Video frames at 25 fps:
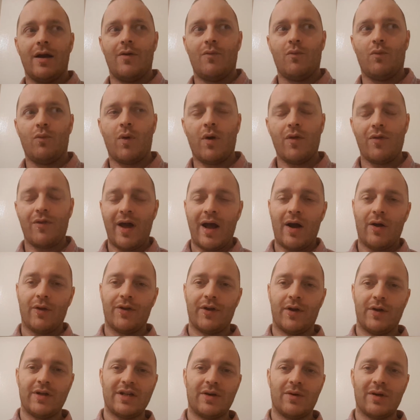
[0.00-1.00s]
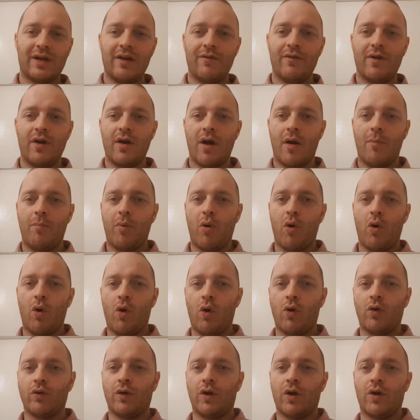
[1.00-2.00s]
What that'll do is it'll give a
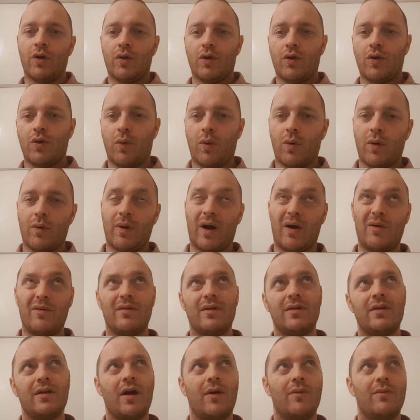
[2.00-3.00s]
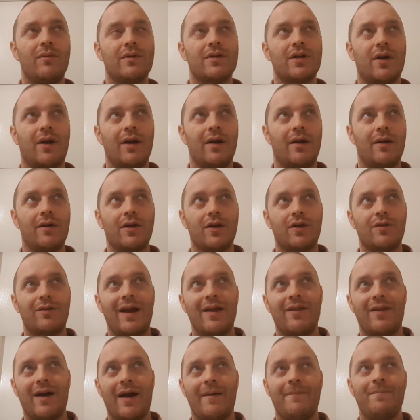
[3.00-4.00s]
poorer, well, no, sorry, I'm going to
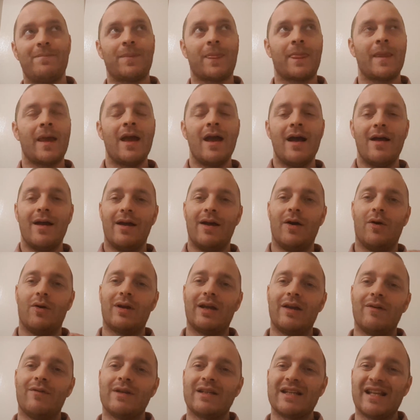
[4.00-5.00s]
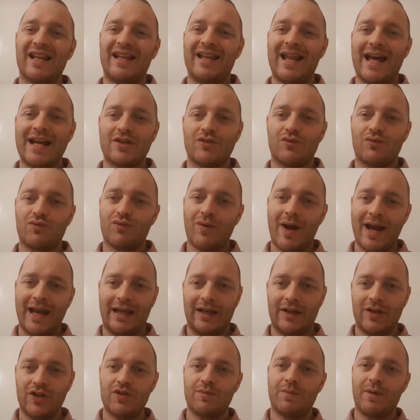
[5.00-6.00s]
correct that. It'll give us less
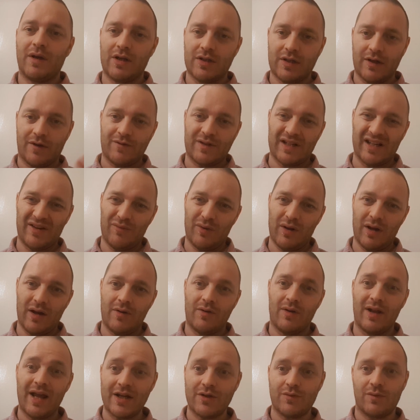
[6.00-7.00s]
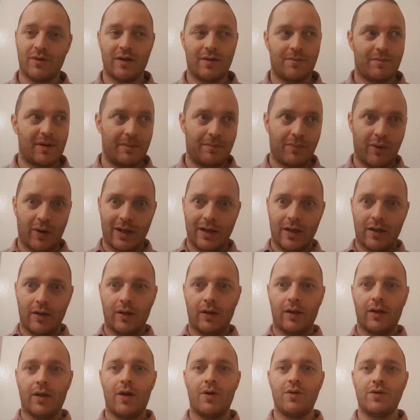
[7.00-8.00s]
range, because obviously unless we're going to be
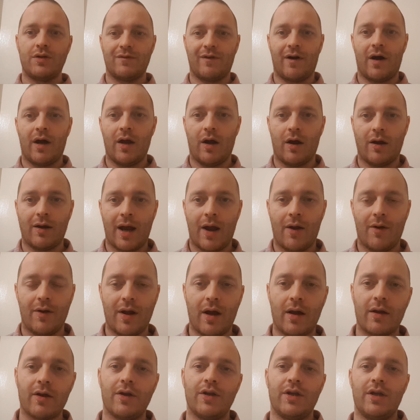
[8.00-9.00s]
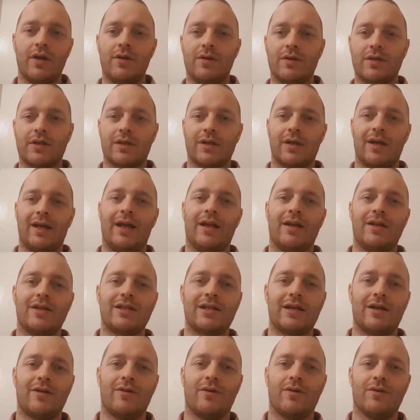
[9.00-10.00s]
putting loads of IR out, and I'm going to use Ian
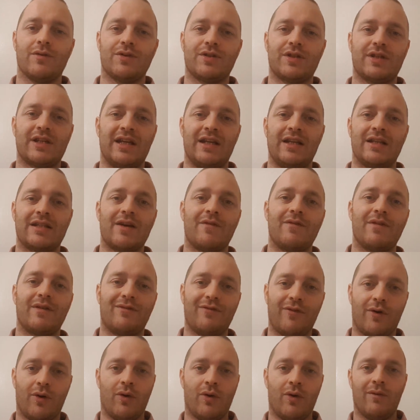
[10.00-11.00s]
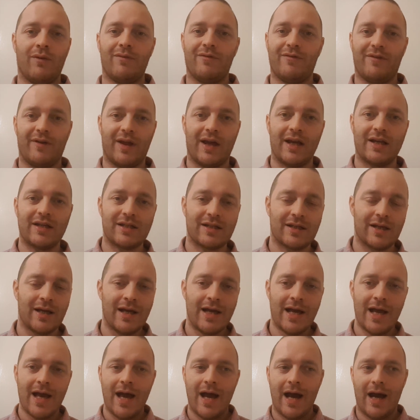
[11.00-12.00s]
Cyril's T74 for this,
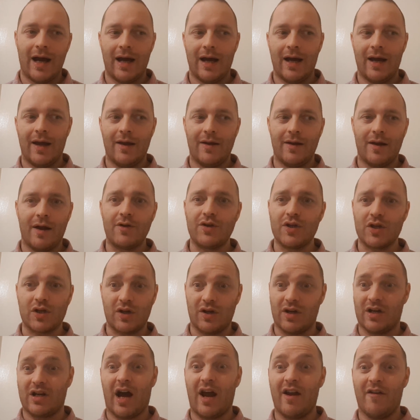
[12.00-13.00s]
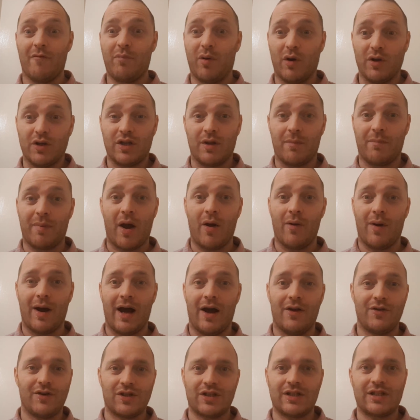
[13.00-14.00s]
and I'm just going to kind of push the boat
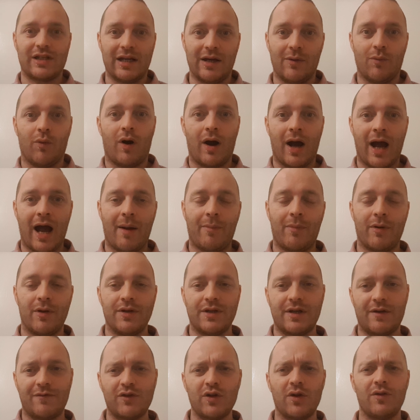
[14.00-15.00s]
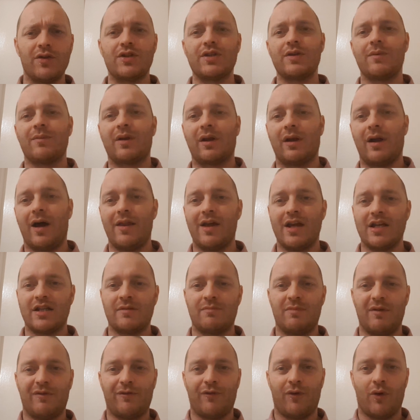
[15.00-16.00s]
out and just see what happens. I've done something like this
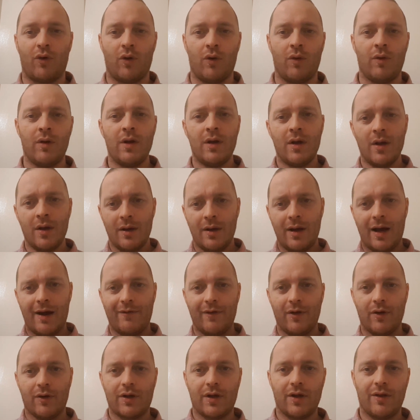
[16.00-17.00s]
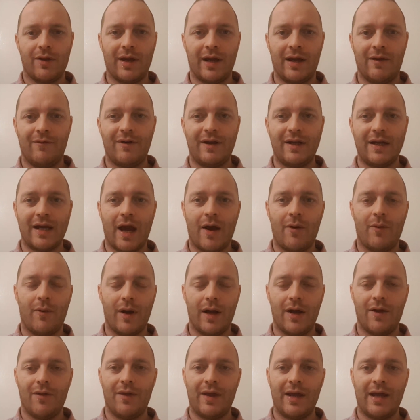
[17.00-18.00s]
before. Have a look at the video
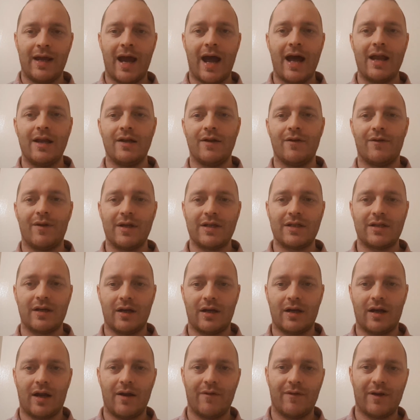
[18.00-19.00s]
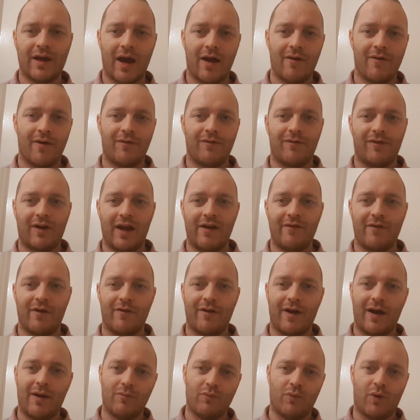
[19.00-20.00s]
at the end of this to kind of get a flavour
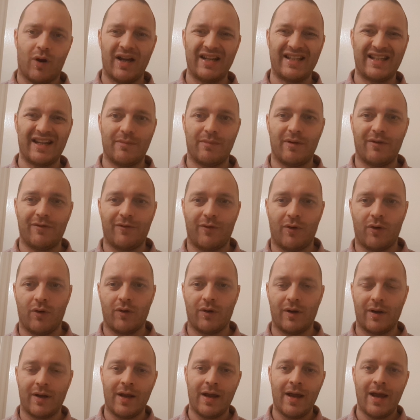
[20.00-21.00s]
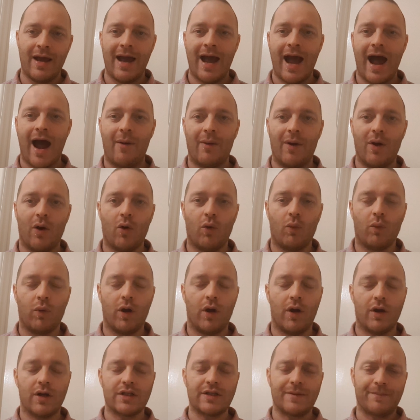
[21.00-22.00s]
of what I did before and how it all
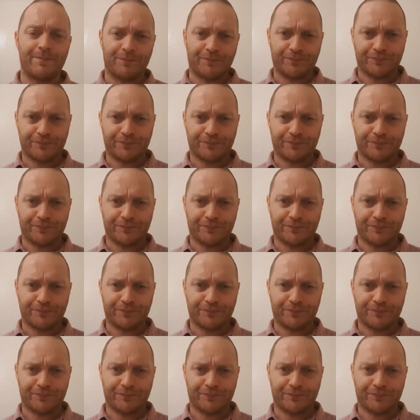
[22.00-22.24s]
works.